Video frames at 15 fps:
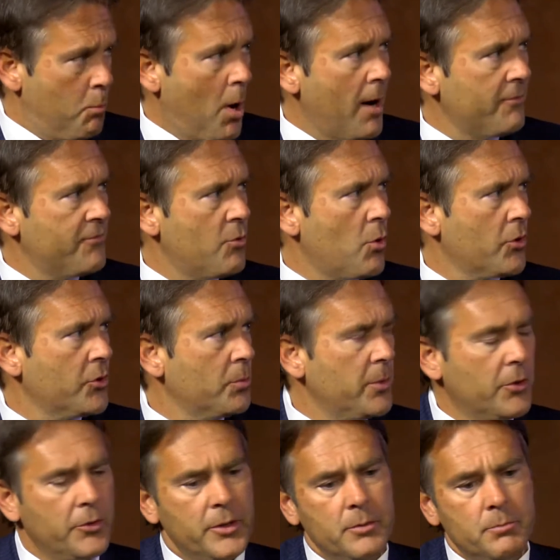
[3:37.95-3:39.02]
bought $400
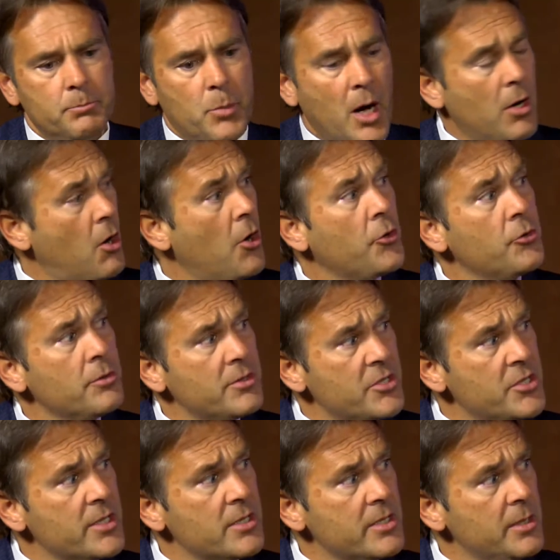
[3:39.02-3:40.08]
million, bought
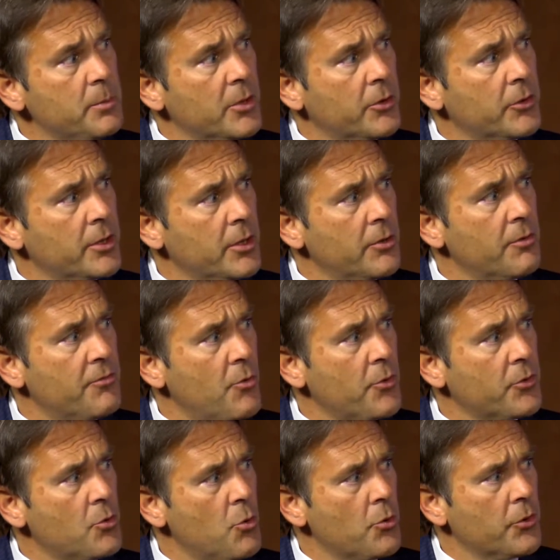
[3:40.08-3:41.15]
$160 million in the
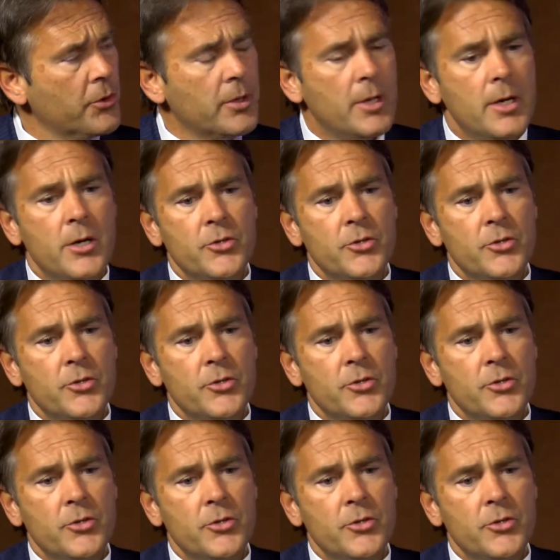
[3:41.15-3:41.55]
fourth quarter.